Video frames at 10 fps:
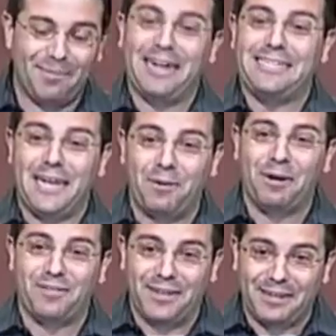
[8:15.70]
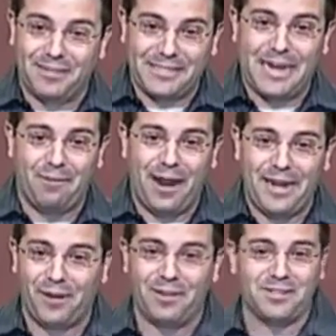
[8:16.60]
But I tell you what, if you stay
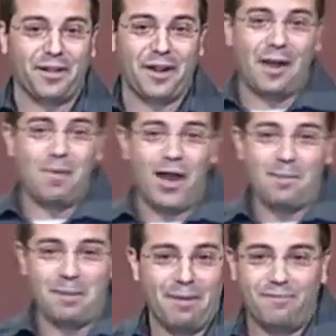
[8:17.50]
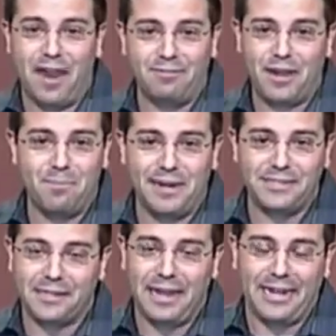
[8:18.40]
right here, there's another guy behind me about 5-10
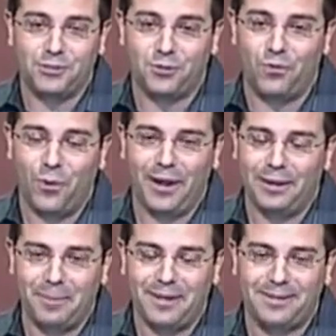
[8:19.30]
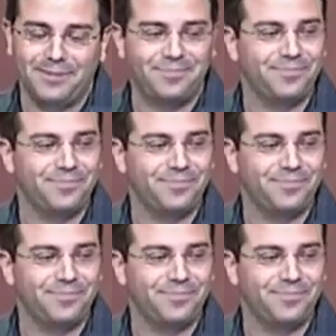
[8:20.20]
minutes. He'll answer it for you.